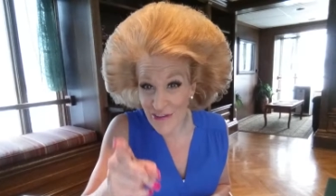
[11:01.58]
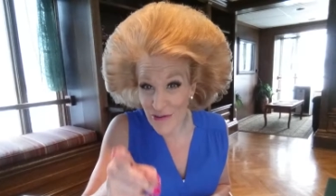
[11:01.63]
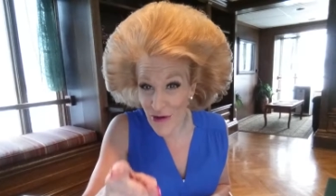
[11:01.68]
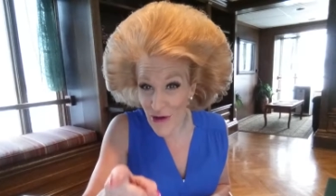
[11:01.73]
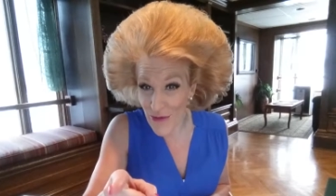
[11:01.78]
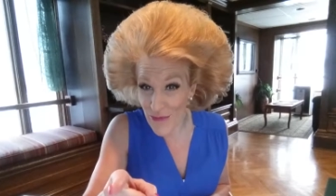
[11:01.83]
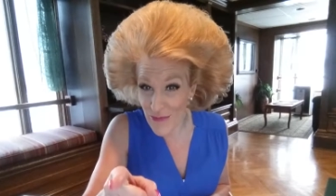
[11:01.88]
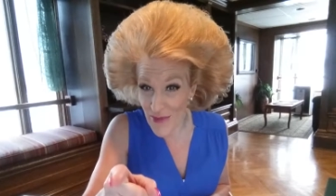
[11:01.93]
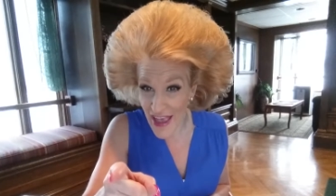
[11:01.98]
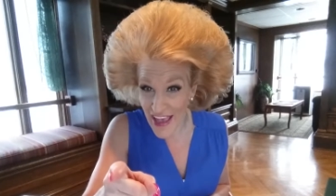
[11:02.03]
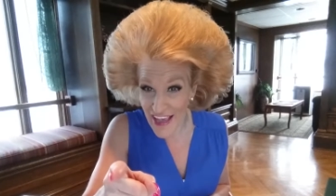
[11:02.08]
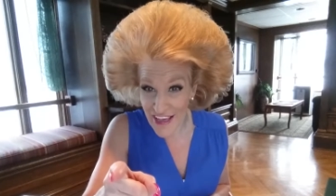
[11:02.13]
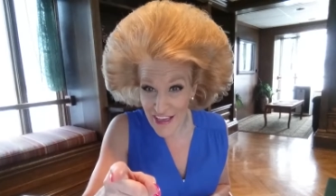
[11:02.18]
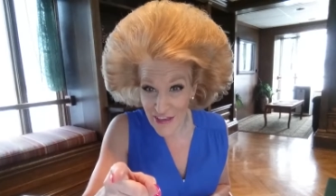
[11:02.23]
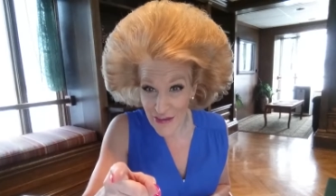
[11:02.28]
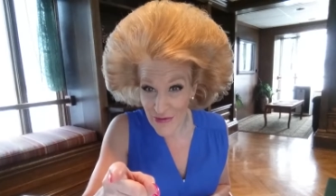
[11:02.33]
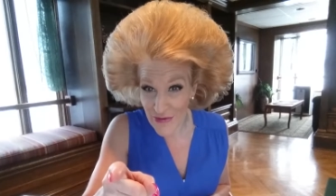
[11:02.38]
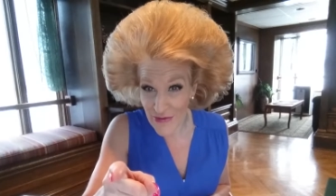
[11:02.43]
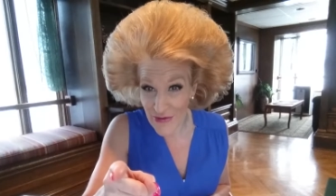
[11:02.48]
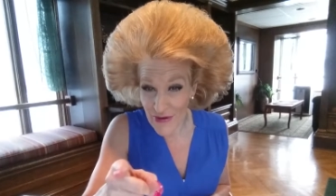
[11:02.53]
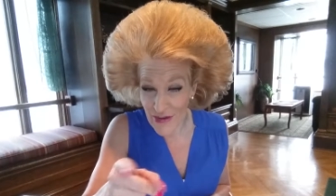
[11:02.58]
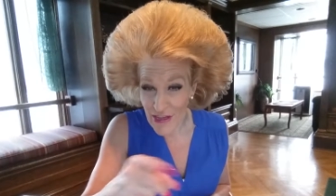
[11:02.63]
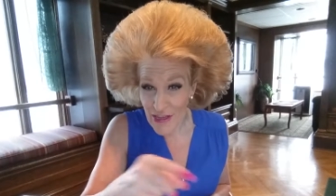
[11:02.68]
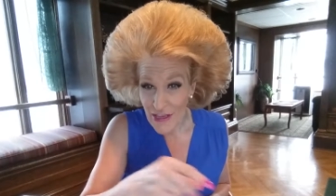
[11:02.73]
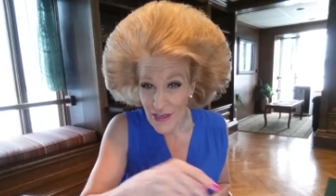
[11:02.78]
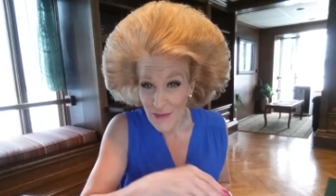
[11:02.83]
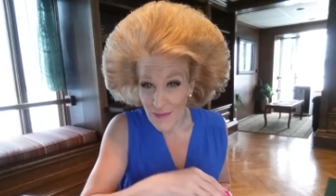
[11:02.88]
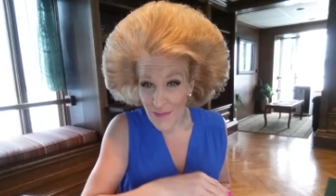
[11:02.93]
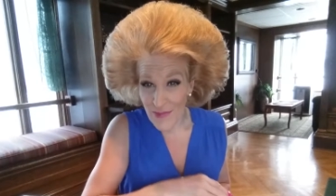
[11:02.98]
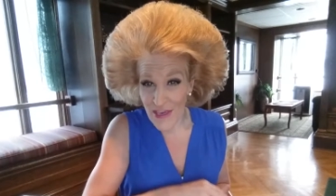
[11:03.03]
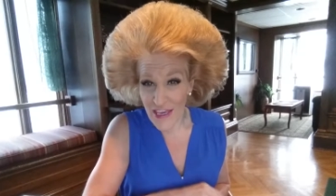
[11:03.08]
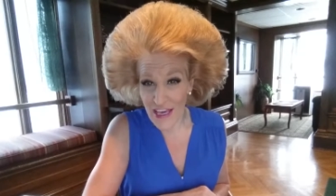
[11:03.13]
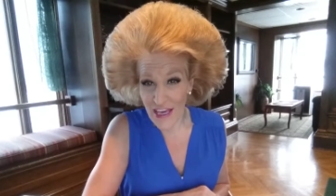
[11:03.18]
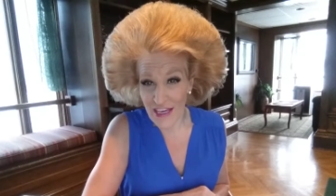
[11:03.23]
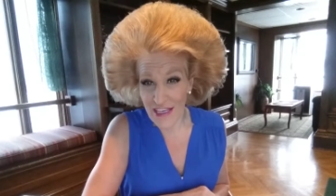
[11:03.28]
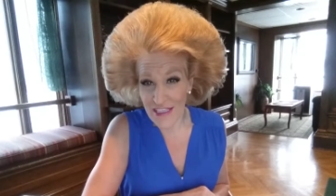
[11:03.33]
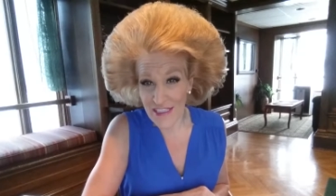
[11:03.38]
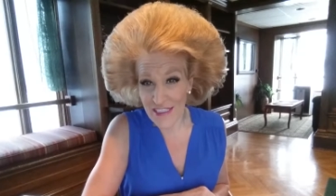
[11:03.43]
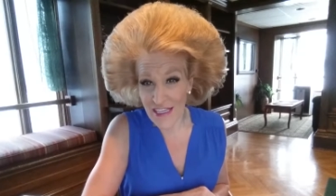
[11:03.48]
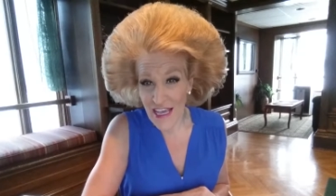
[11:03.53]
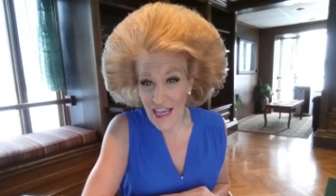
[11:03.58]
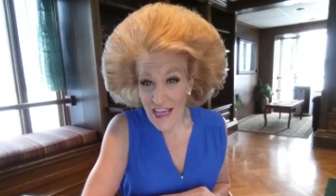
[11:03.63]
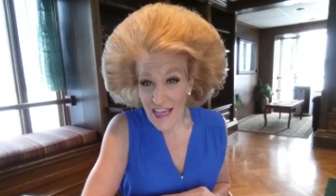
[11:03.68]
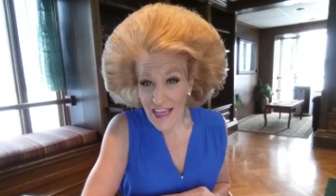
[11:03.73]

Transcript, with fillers: to obey you because